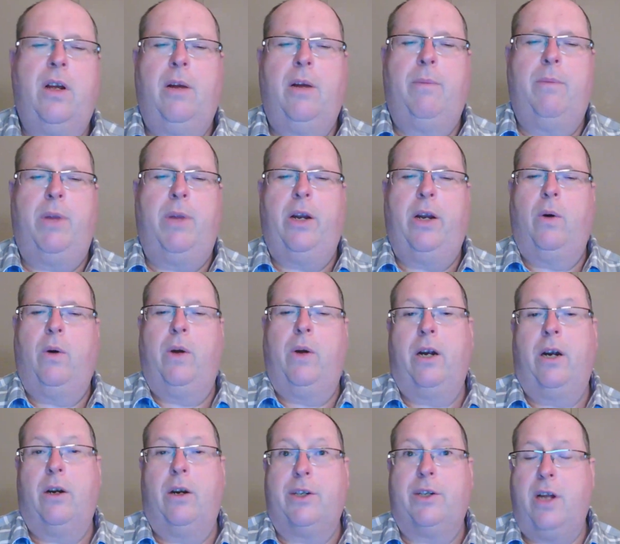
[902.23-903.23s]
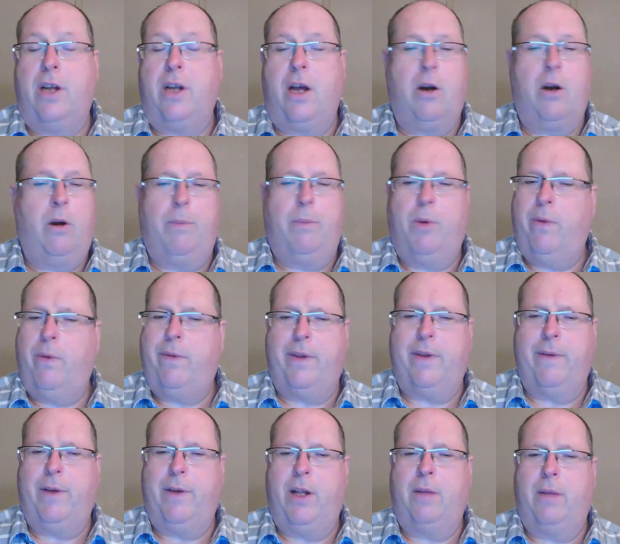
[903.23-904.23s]
Plato and Aristotle both
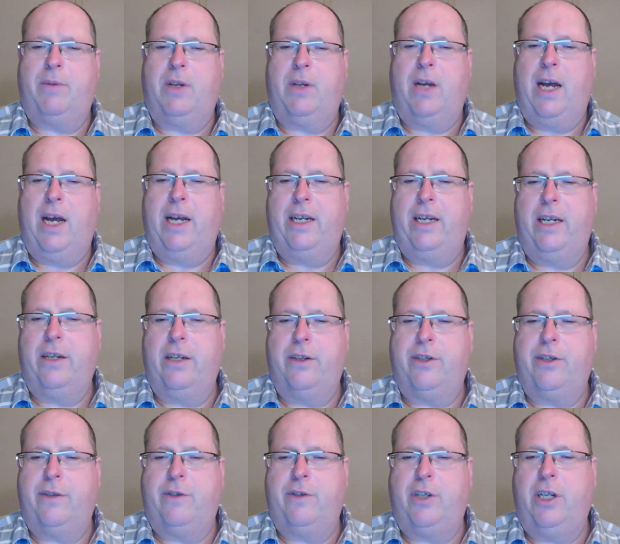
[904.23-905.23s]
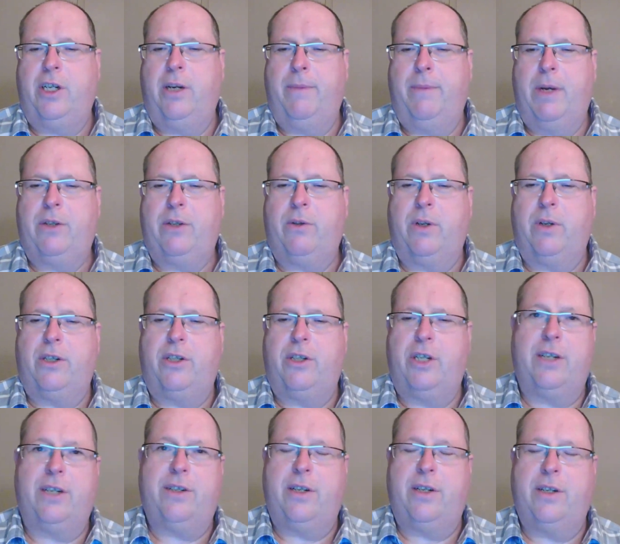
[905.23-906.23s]
developed ideas of geometric
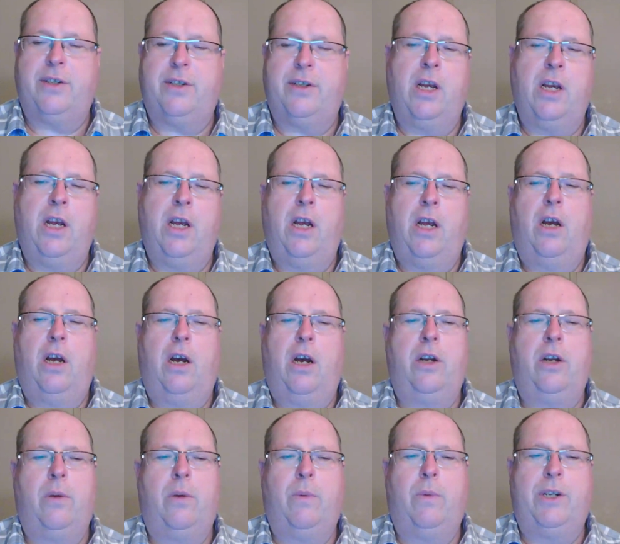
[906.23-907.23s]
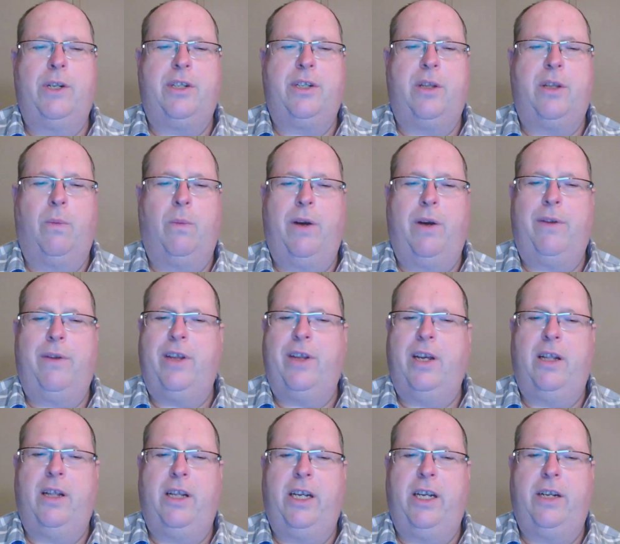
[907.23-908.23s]
justice, under which the wealthy
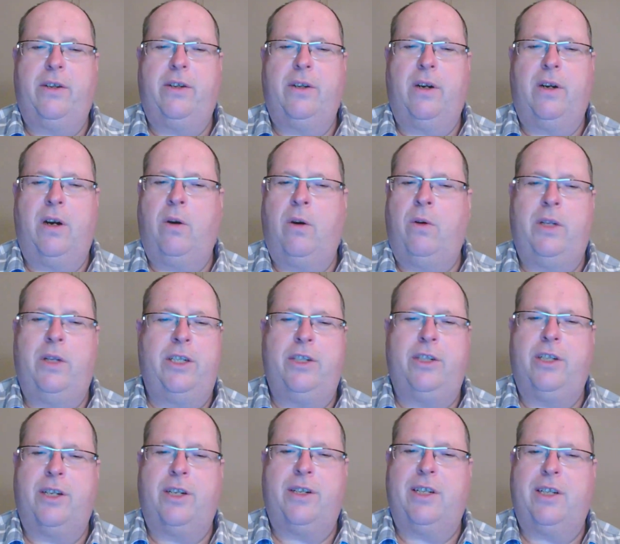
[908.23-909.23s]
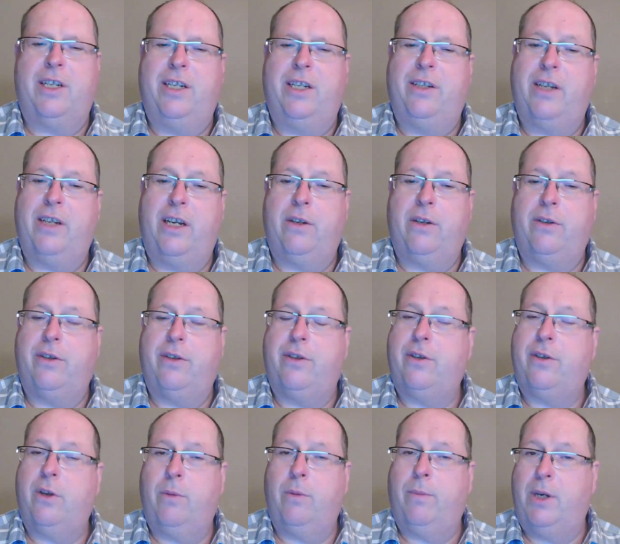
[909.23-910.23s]
elite are only justly entitled to
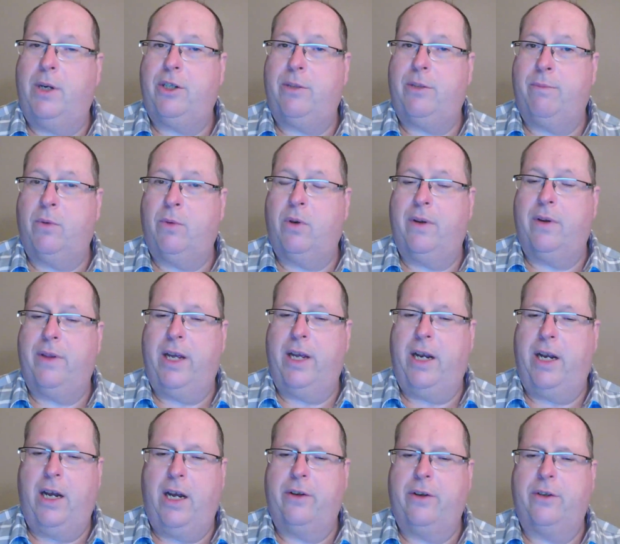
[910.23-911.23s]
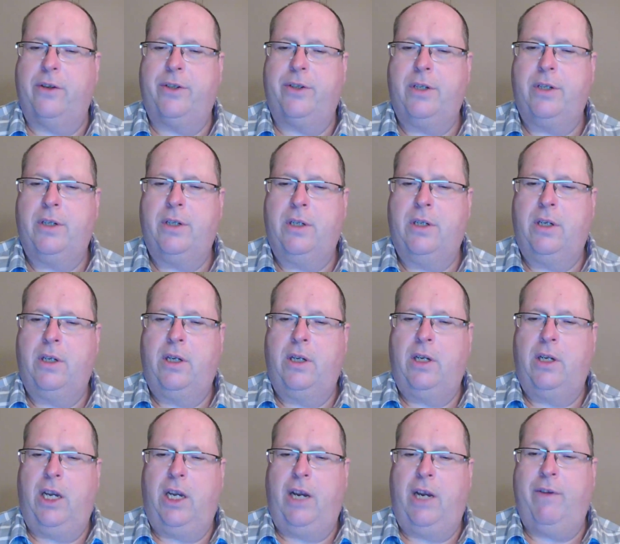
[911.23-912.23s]
so much more than others,
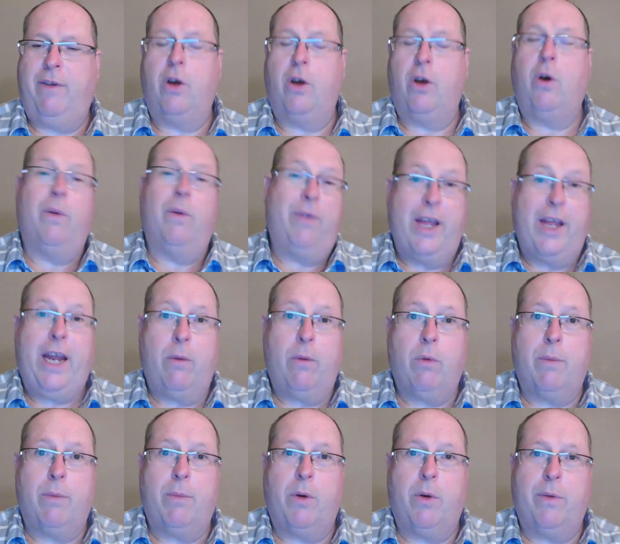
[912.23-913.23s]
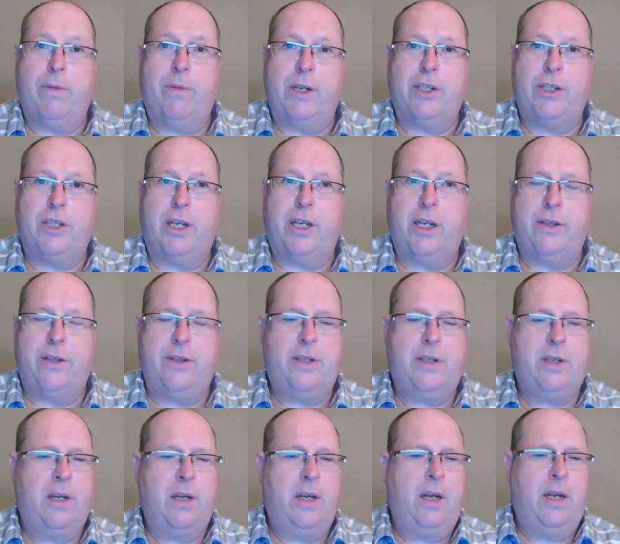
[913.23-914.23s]
even though they were both rich
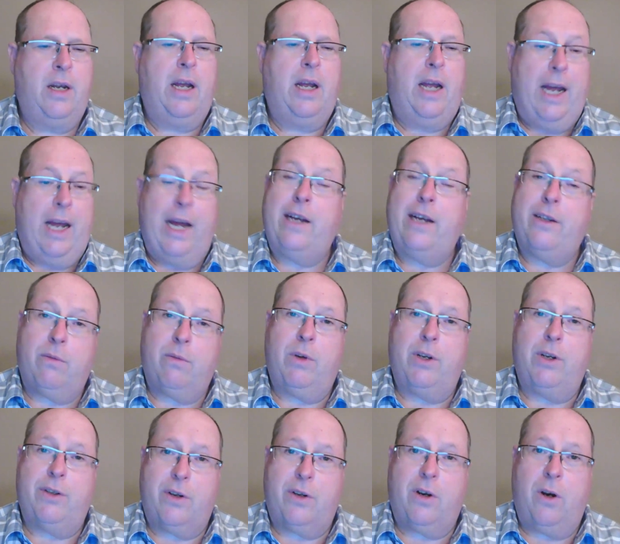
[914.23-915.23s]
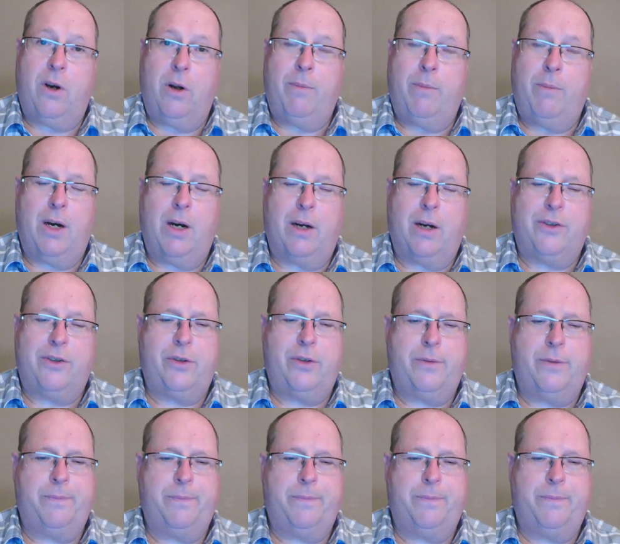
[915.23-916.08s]
kids, as was Karl Marx.